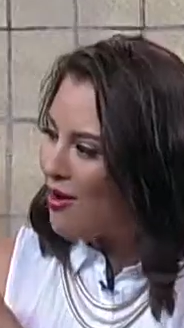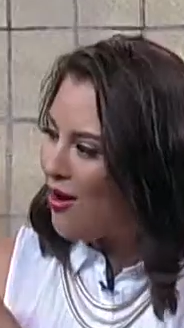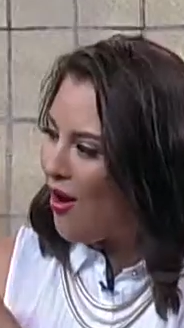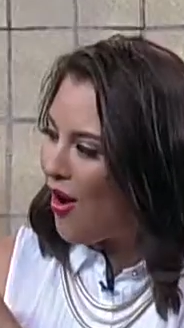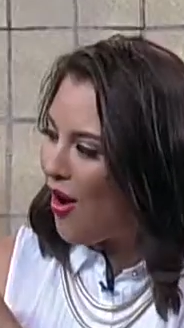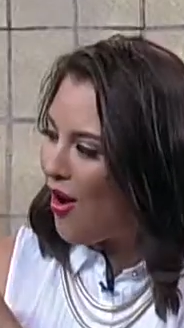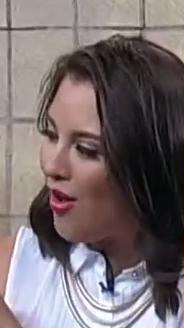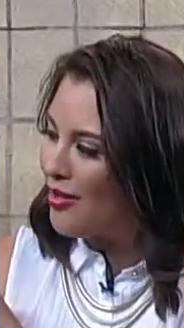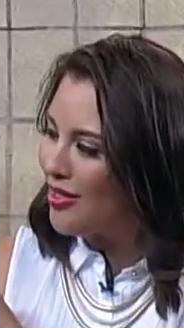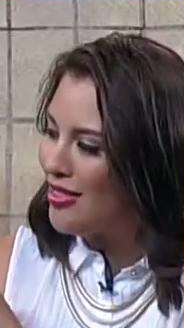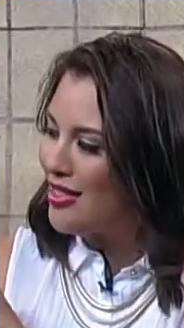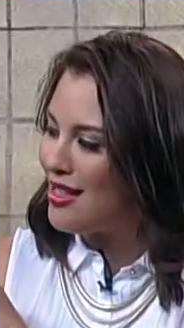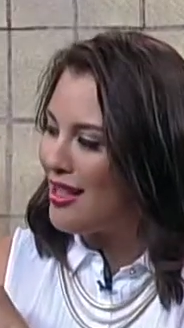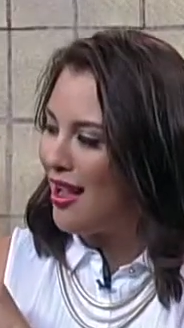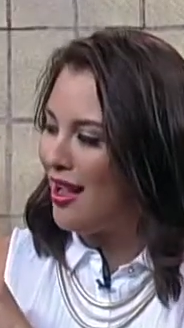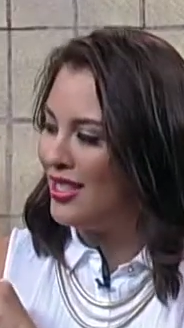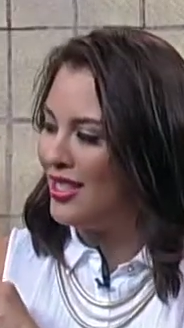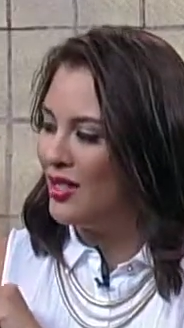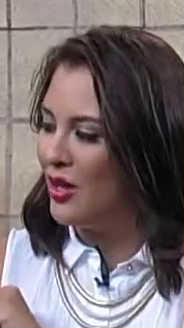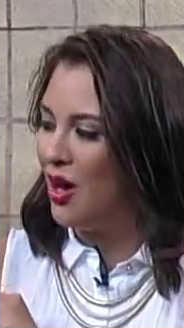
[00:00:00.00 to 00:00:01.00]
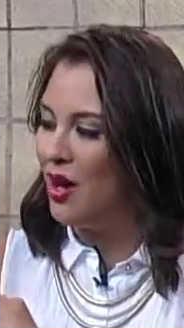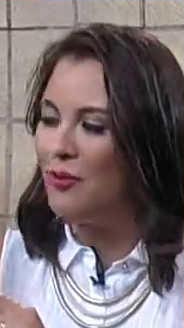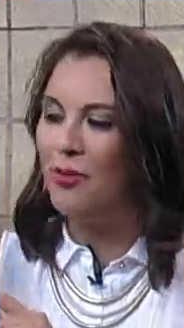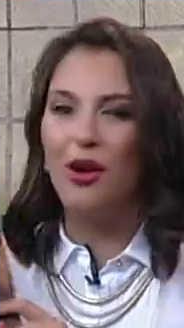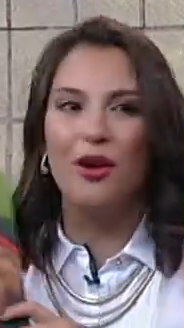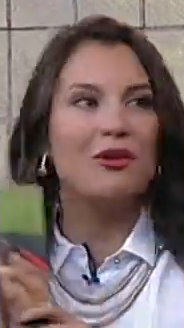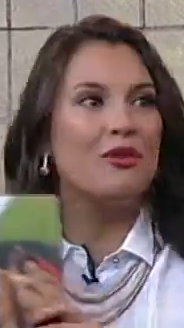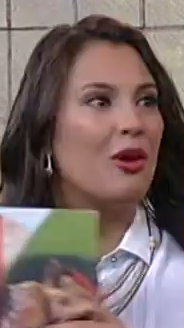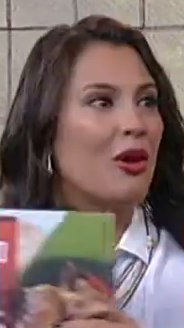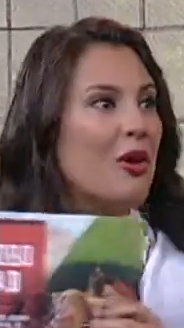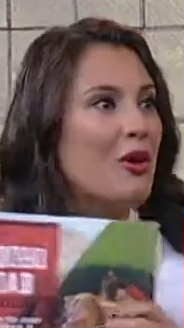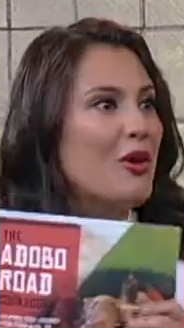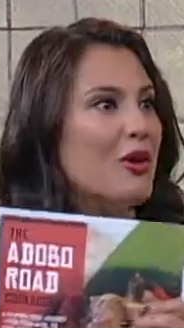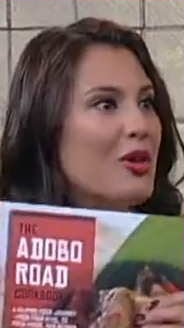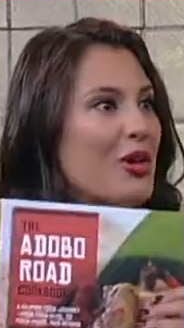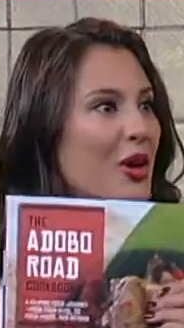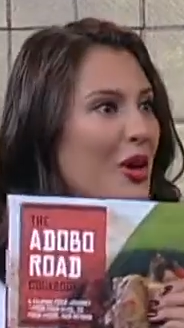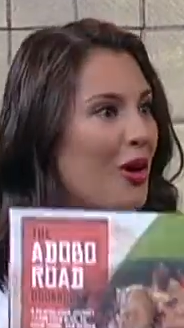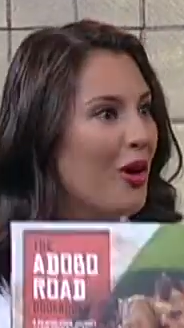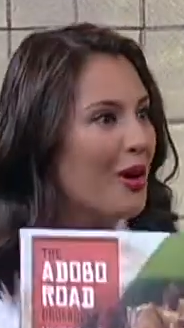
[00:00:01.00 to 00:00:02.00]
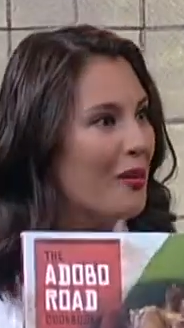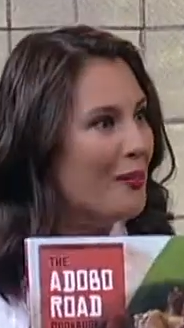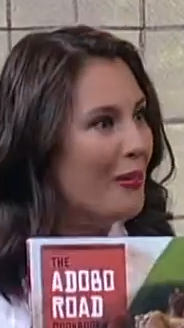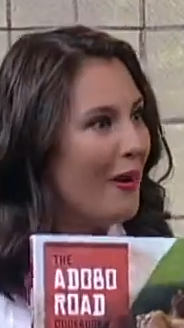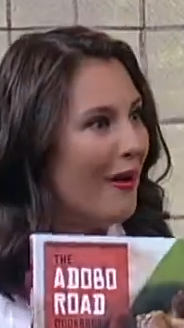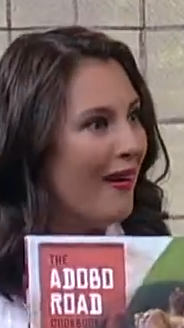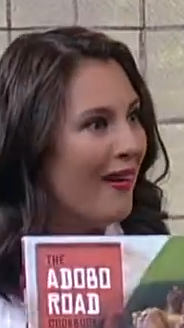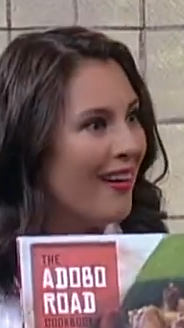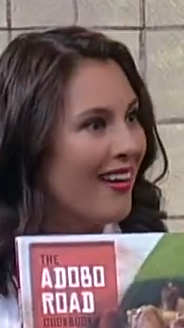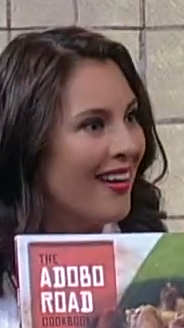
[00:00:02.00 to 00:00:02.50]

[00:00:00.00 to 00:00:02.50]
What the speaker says: called the Adobo Road Cookbook.